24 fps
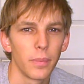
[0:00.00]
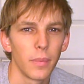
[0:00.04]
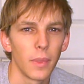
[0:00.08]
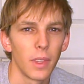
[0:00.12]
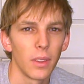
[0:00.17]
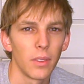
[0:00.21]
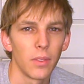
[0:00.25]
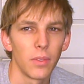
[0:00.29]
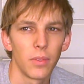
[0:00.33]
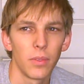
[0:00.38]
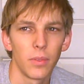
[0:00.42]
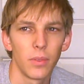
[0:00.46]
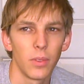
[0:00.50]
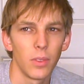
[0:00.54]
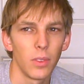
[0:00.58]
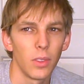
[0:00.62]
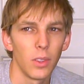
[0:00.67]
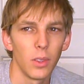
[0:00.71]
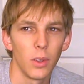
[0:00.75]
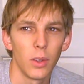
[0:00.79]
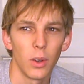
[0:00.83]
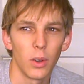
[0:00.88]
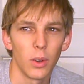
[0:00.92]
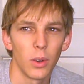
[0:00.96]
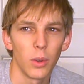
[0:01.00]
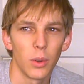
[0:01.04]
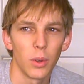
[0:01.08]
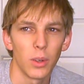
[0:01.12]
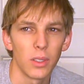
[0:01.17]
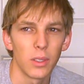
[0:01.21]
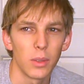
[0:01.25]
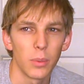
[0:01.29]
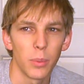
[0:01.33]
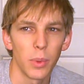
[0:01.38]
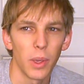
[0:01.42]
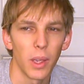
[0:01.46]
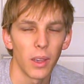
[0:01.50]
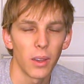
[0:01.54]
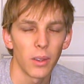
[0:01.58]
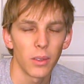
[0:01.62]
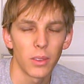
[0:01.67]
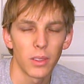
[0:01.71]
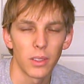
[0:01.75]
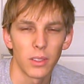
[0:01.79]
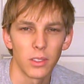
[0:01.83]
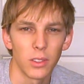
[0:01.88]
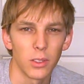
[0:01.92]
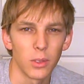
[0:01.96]
If you don't know what it's
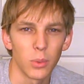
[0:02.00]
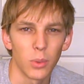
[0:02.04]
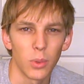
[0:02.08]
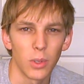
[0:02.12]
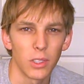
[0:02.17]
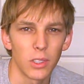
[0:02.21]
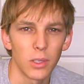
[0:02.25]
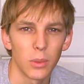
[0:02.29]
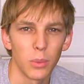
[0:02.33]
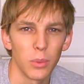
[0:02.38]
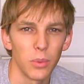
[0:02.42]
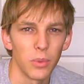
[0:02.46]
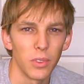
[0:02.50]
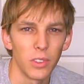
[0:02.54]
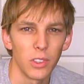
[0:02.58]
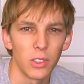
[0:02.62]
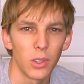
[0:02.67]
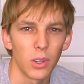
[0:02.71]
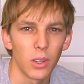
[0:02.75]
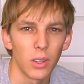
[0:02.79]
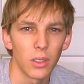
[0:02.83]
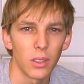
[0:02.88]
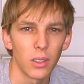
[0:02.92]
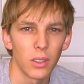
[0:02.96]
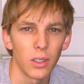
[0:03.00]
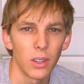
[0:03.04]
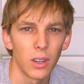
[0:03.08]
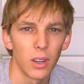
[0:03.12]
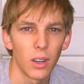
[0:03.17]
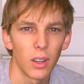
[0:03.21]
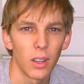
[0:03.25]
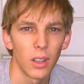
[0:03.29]
about, then just watch the movie trailer.